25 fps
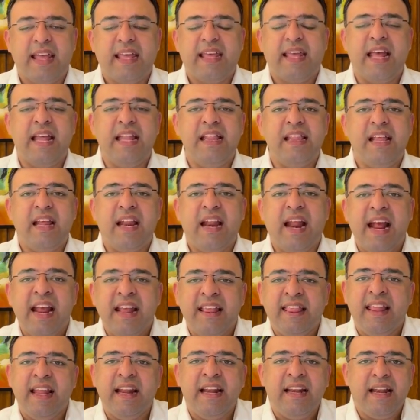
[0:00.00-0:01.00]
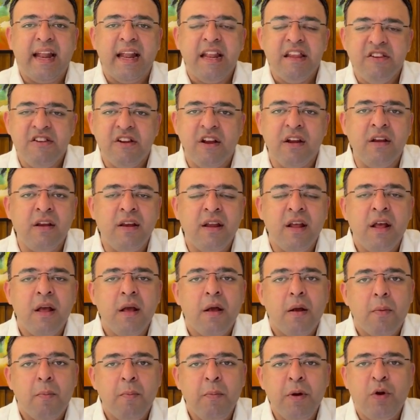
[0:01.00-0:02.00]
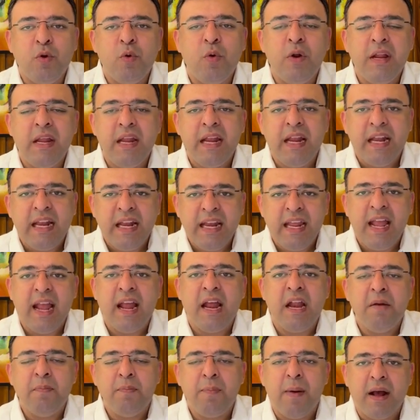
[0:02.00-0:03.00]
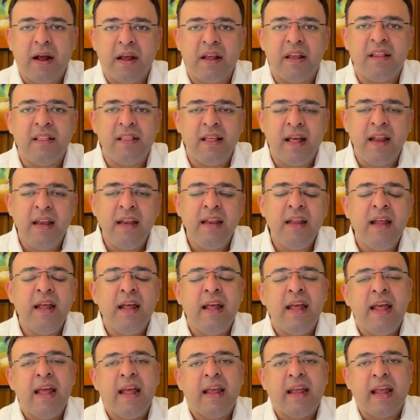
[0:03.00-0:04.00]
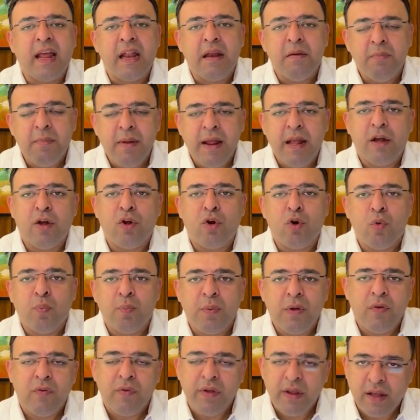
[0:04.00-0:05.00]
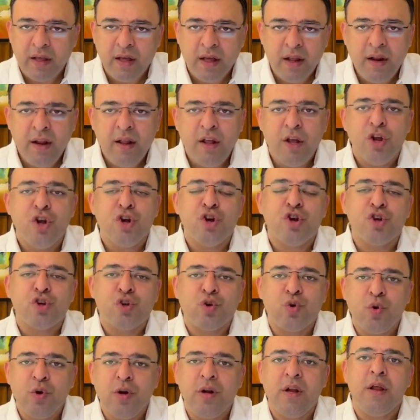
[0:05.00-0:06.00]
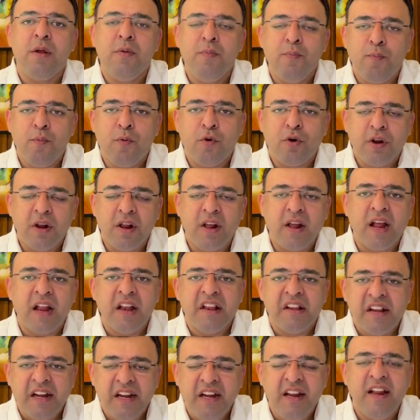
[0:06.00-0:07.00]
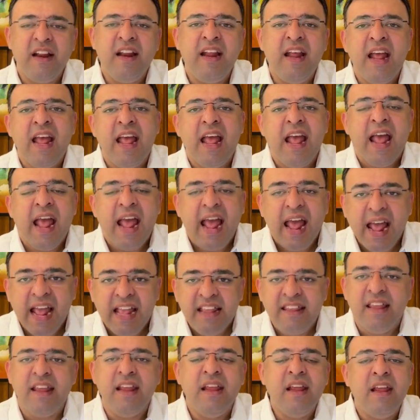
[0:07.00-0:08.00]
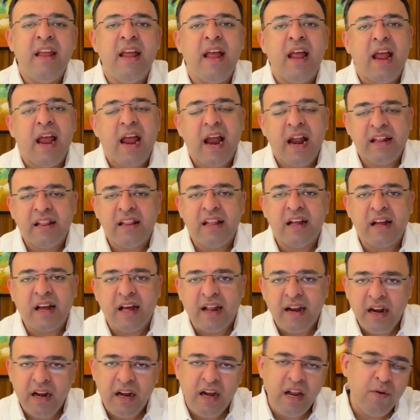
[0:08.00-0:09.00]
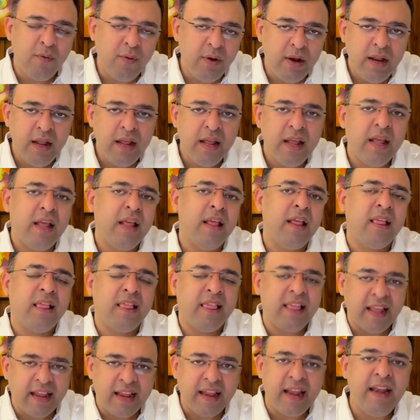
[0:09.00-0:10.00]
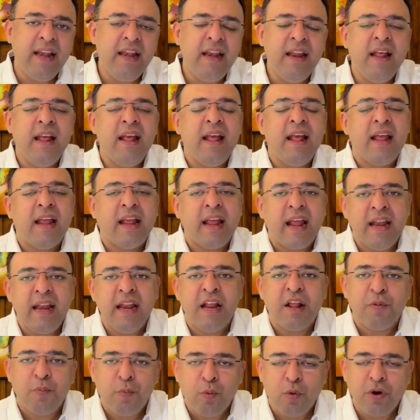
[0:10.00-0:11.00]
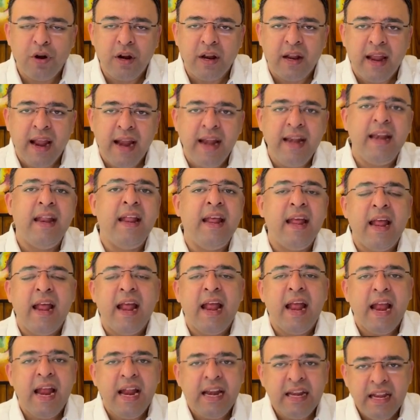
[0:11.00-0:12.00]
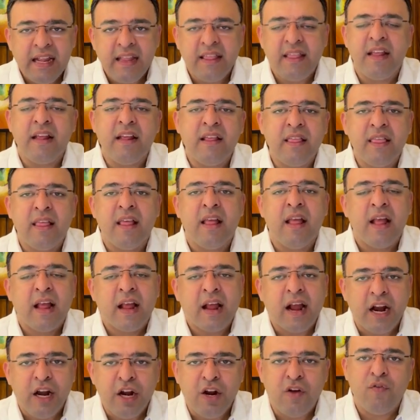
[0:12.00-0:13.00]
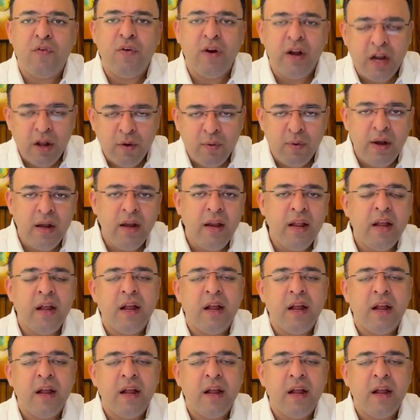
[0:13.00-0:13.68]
Can the rising tension between India and Pakistan can make rupee weaker? Should importer consider hedging at the current level? Second, can exporter get 86 kind of a level?